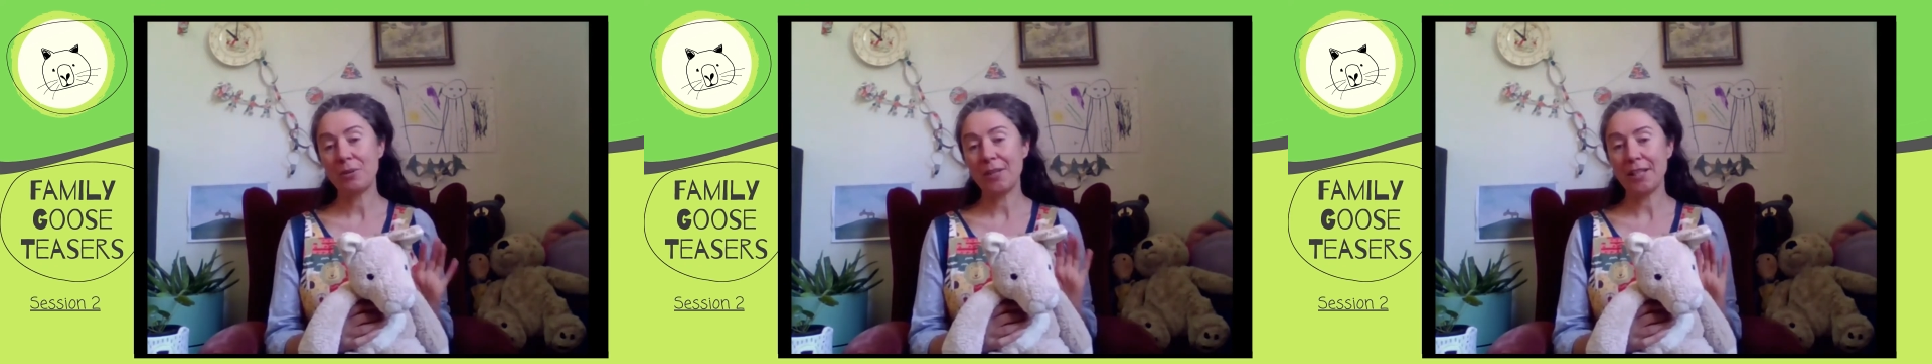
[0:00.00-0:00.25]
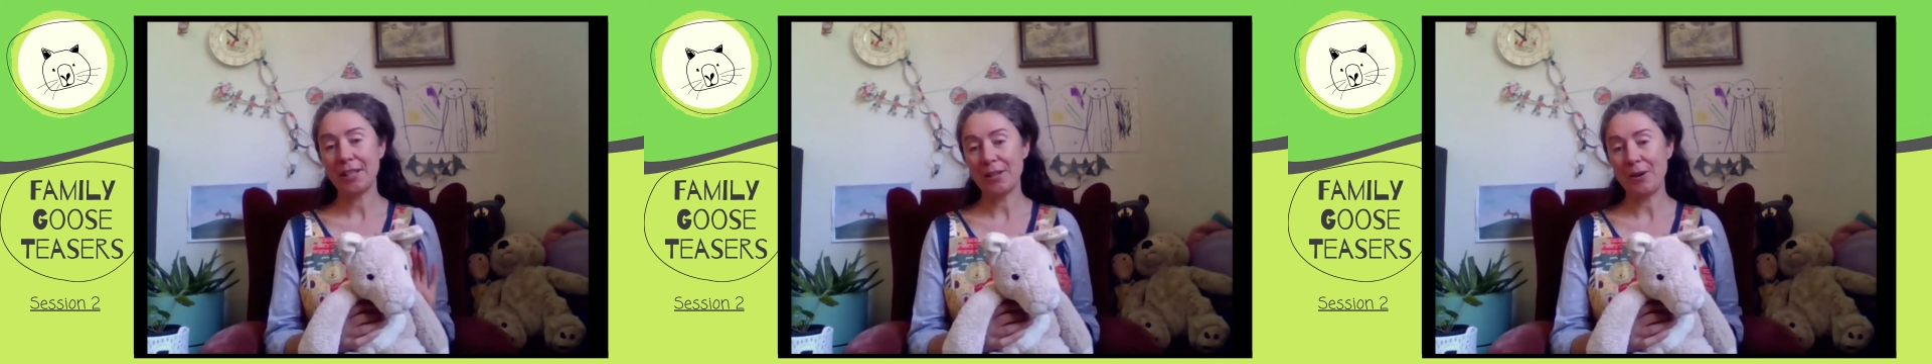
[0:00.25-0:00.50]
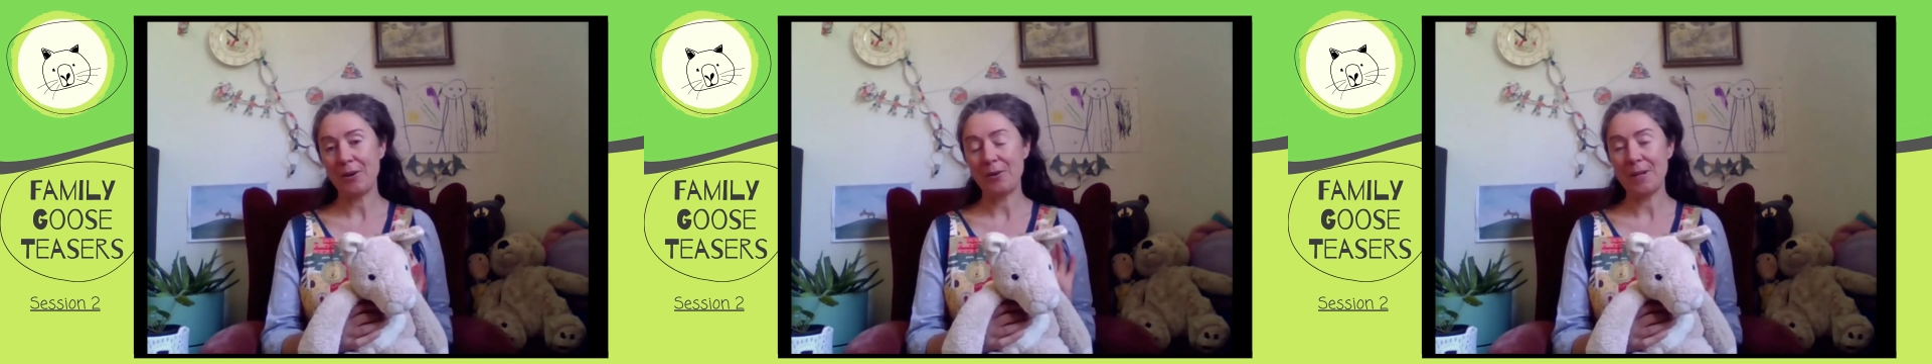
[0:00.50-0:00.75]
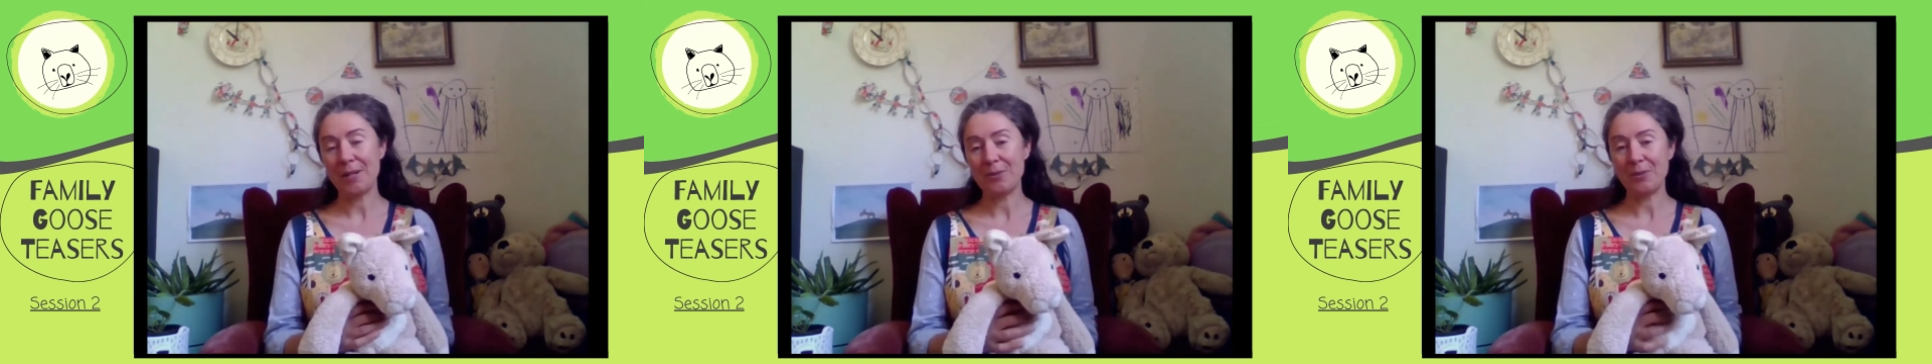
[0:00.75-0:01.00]
it at home
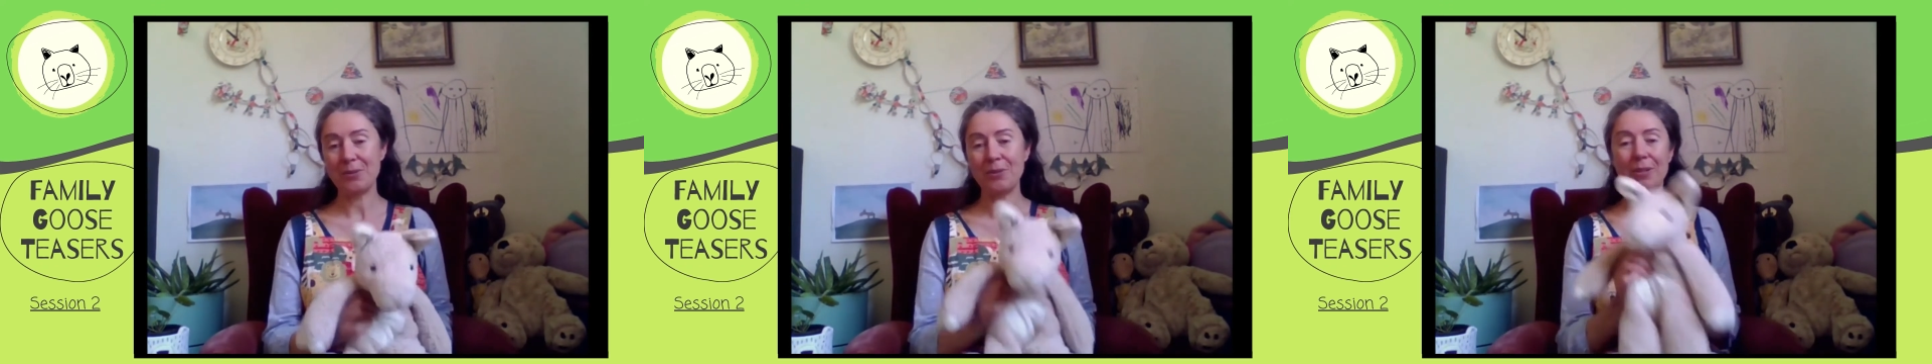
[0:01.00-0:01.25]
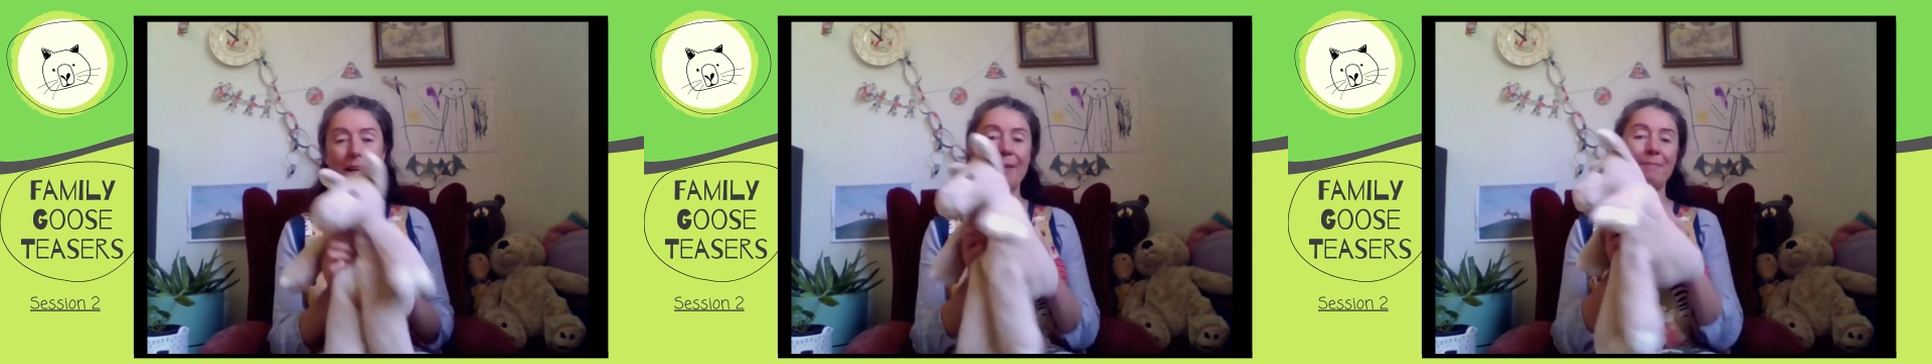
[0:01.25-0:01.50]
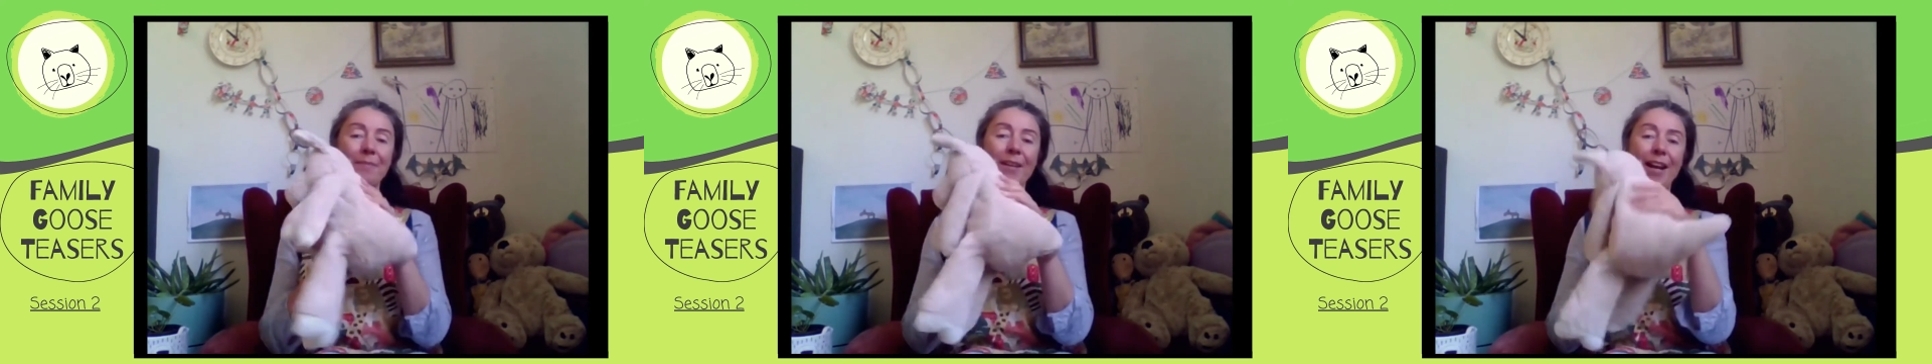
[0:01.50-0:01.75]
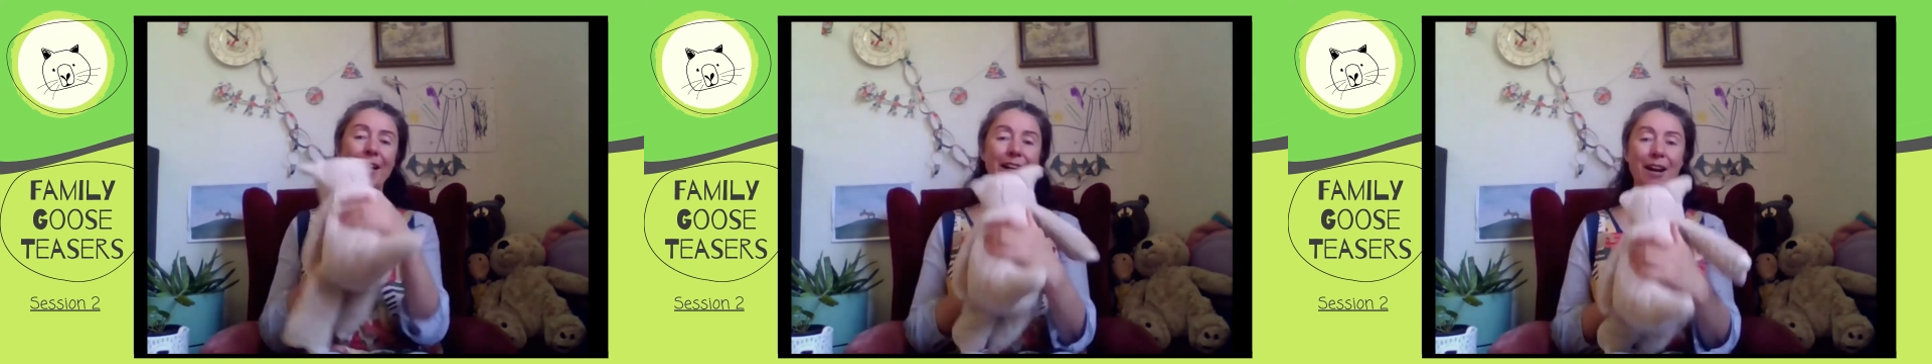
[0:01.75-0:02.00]
and it's on your lap, I
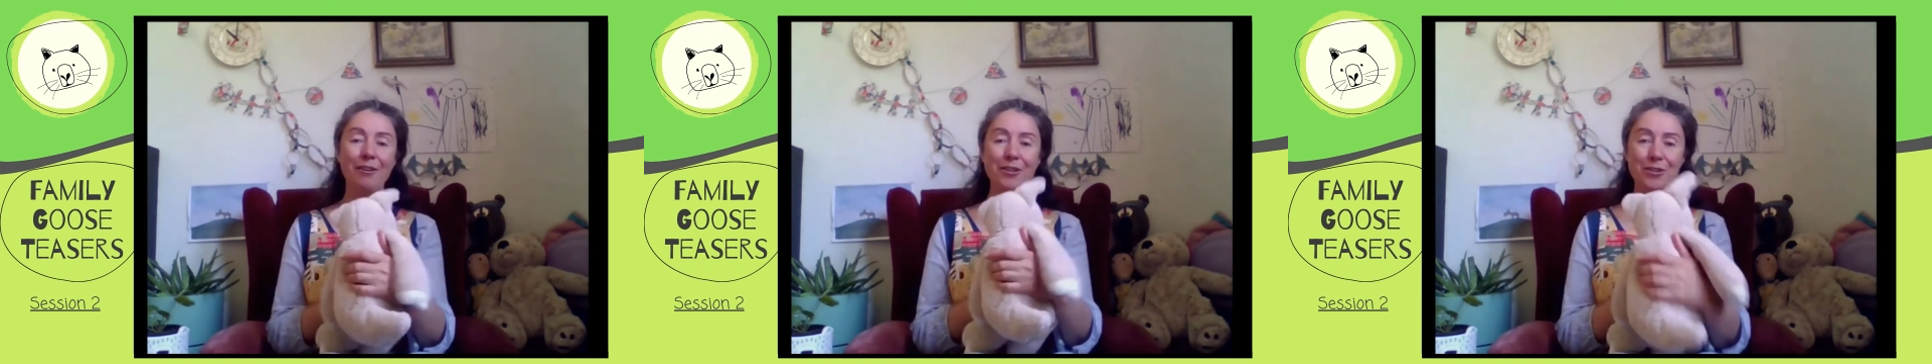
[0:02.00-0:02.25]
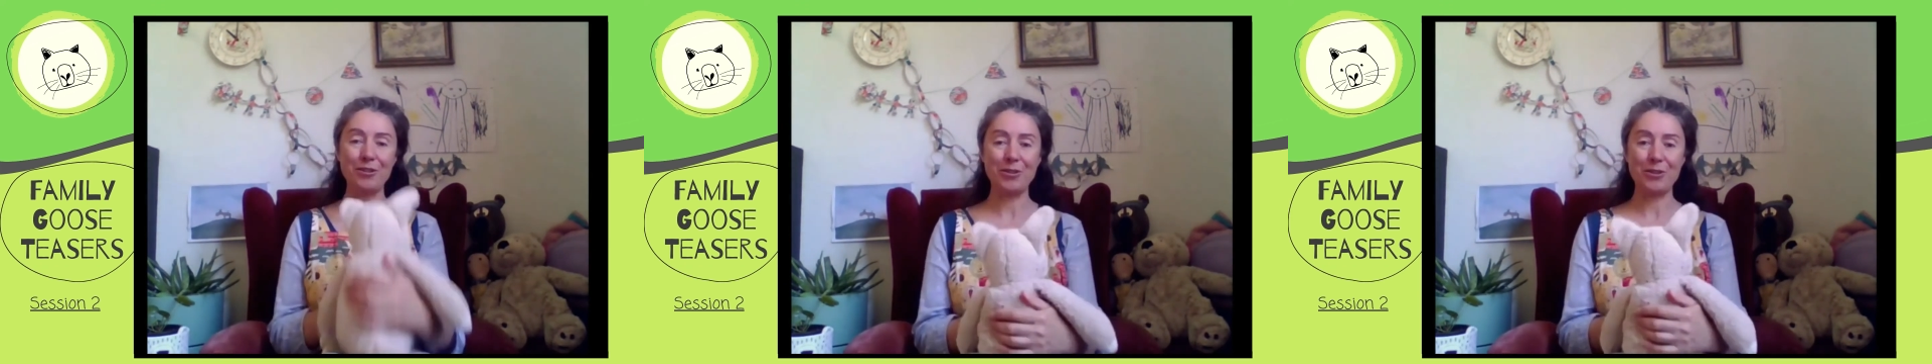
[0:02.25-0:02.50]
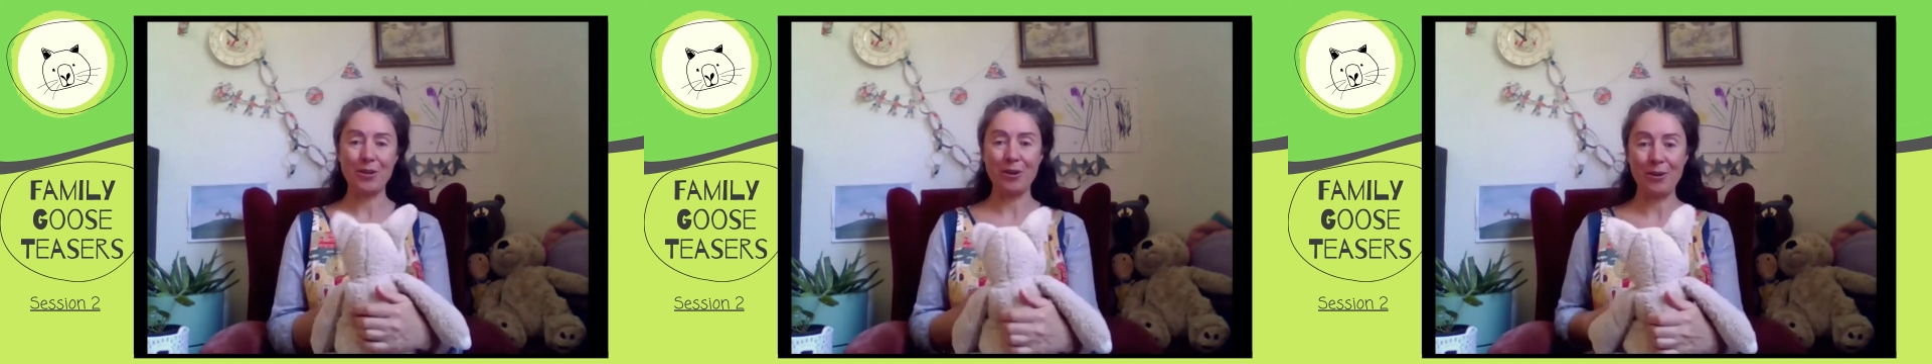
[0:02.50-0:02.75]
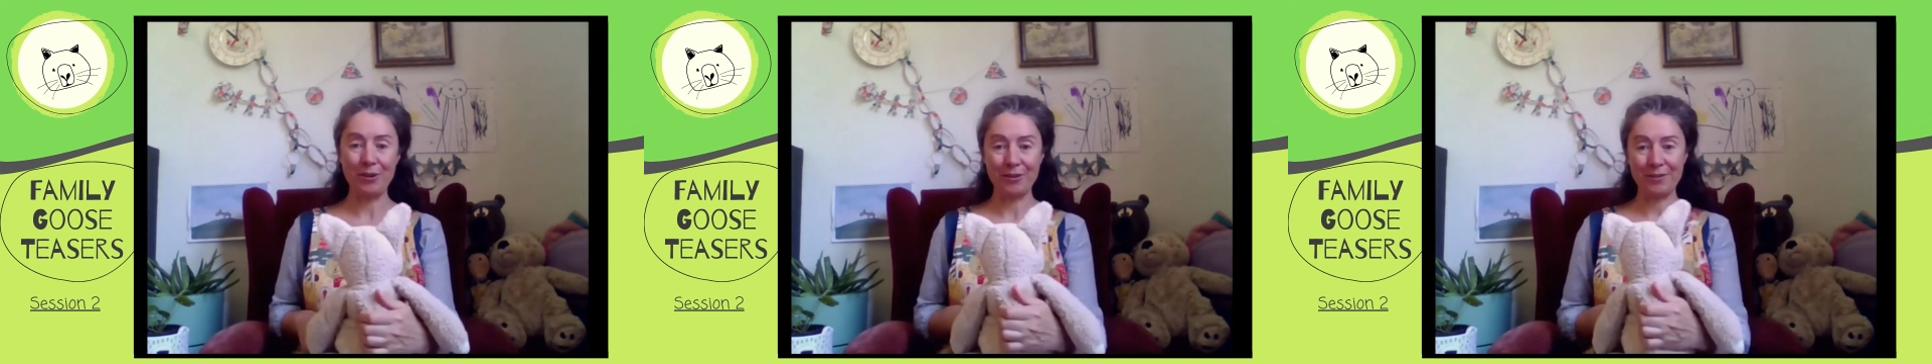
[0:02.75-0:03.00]
encourage you to
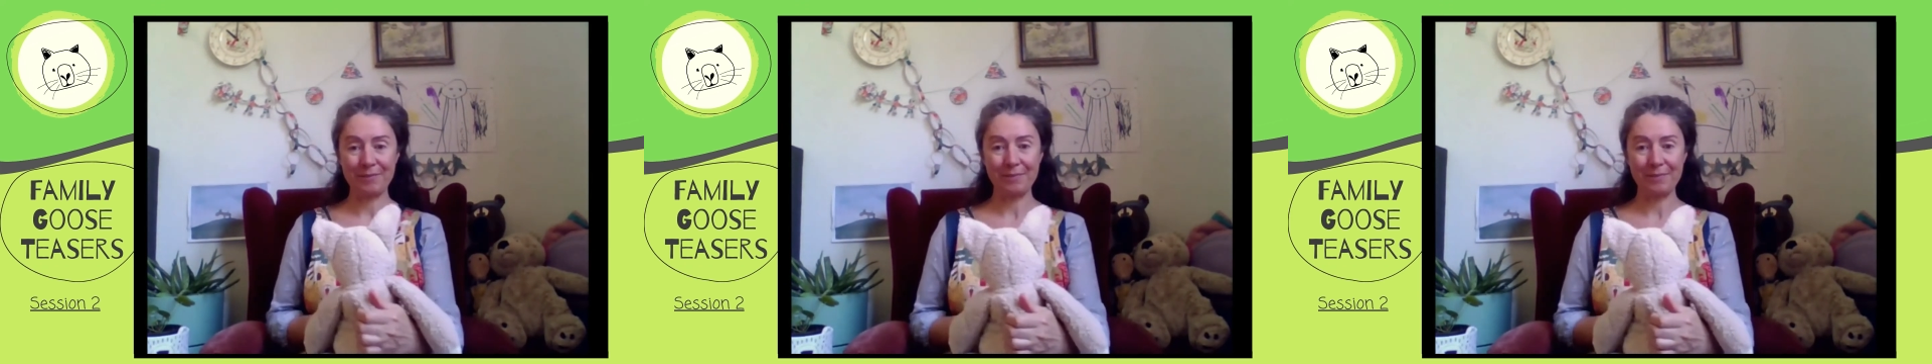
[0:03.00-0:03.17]
turn